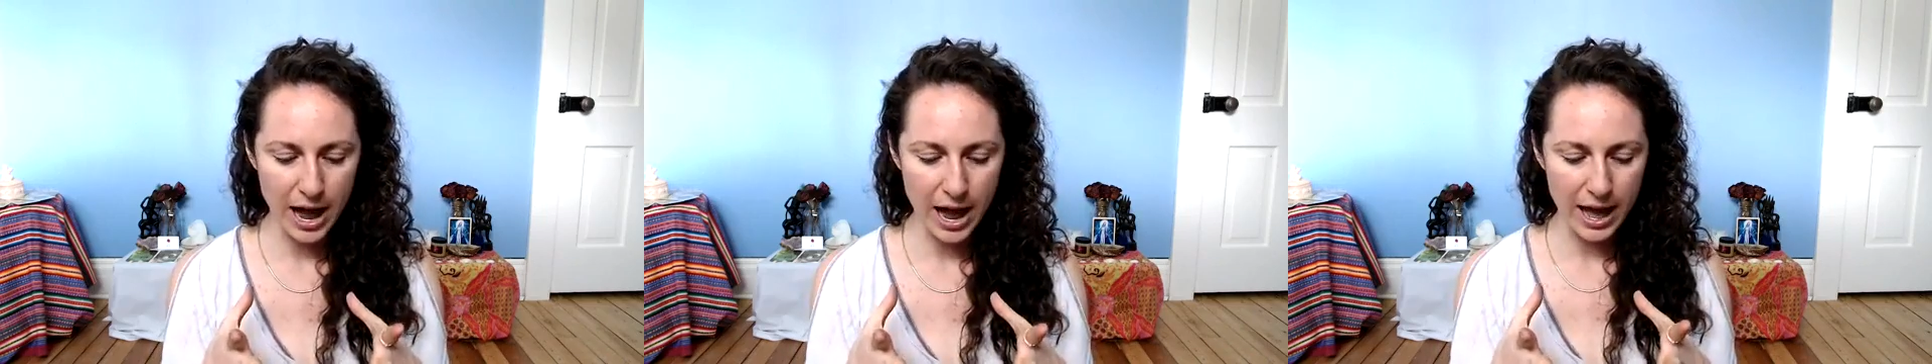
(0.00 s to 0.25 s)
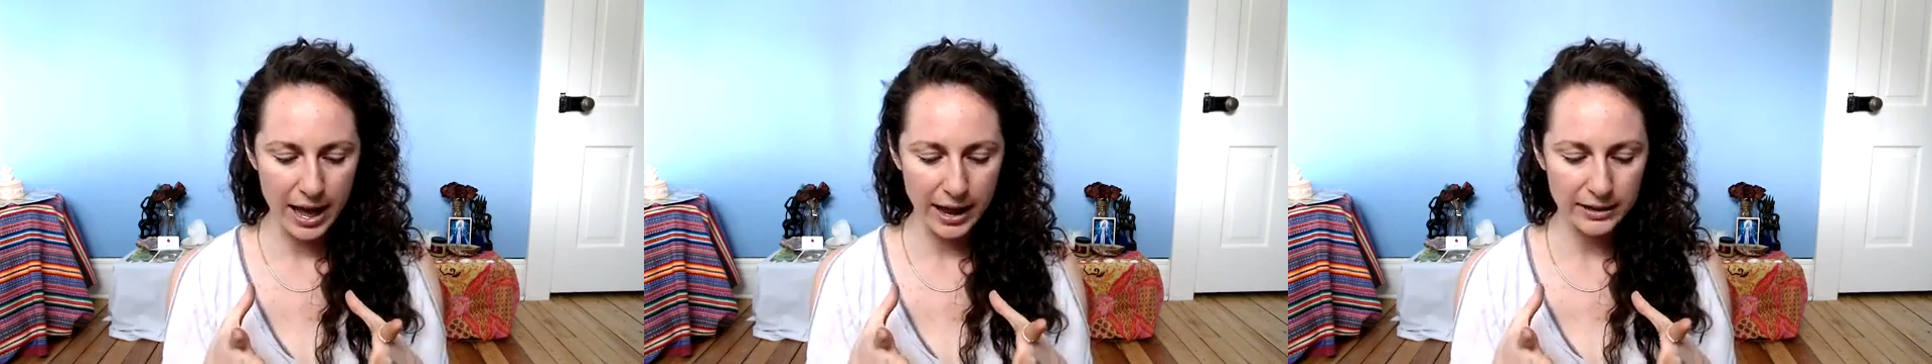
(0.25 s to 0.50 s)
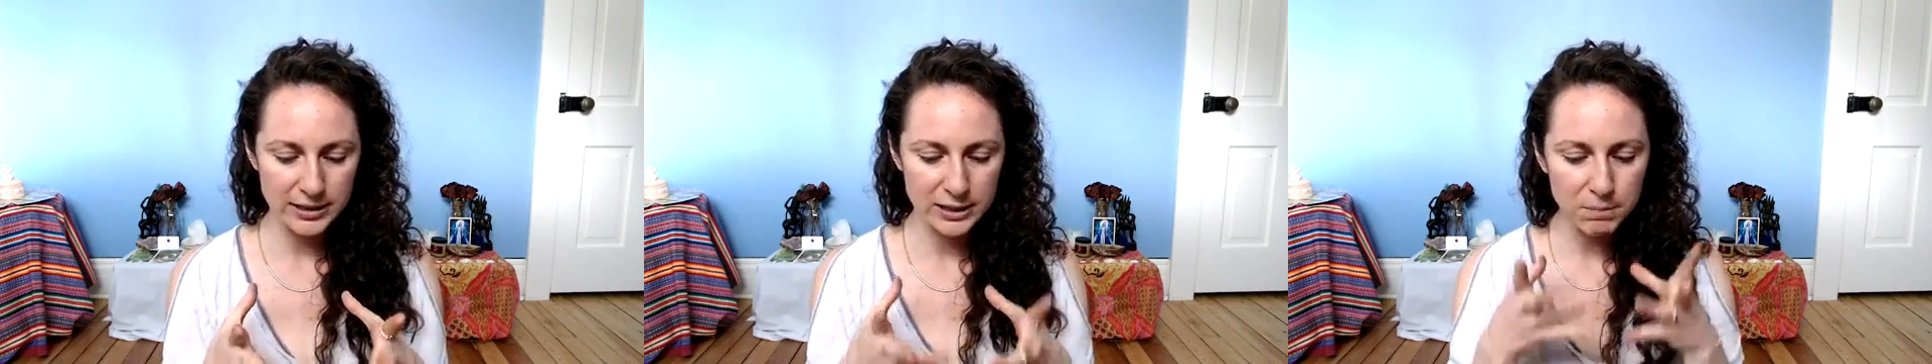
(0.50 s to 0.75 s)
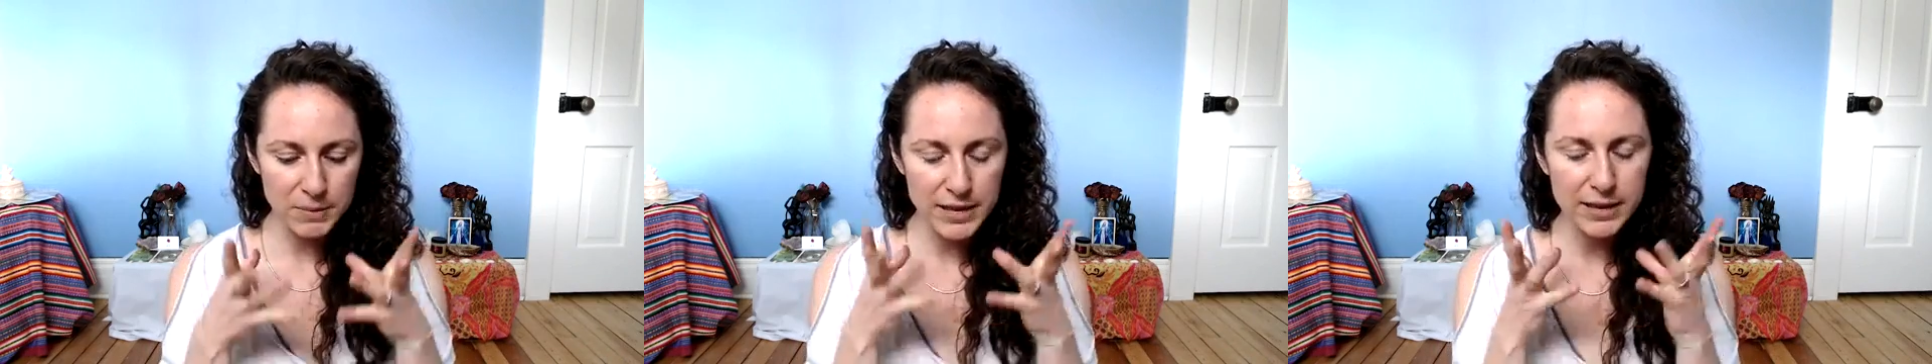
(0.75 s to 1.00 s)
I
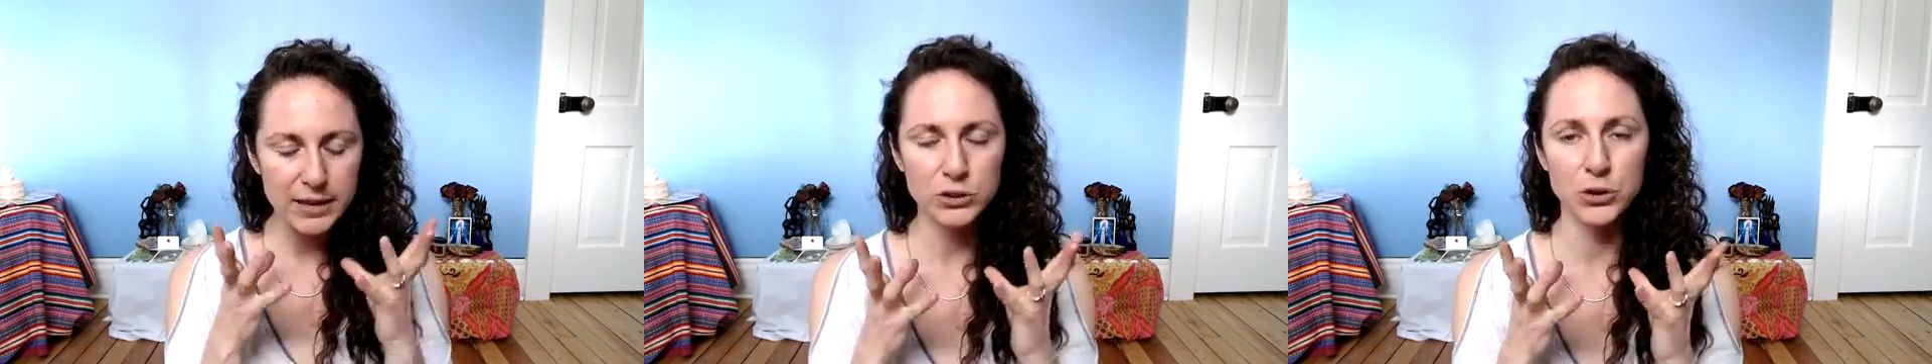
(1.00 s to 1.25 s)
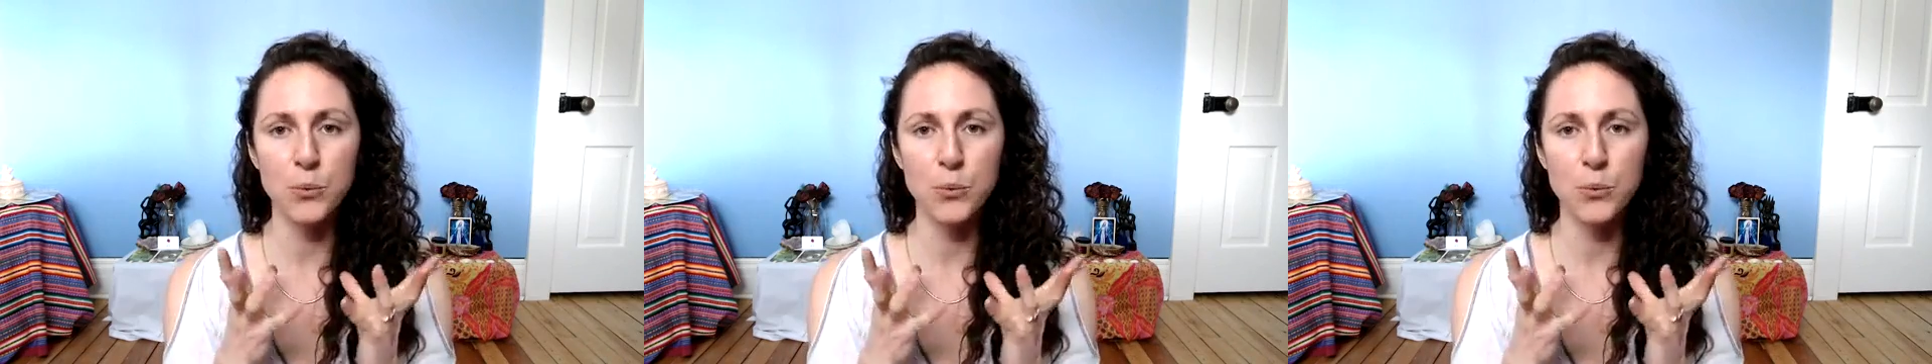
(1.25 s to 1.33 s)
speak into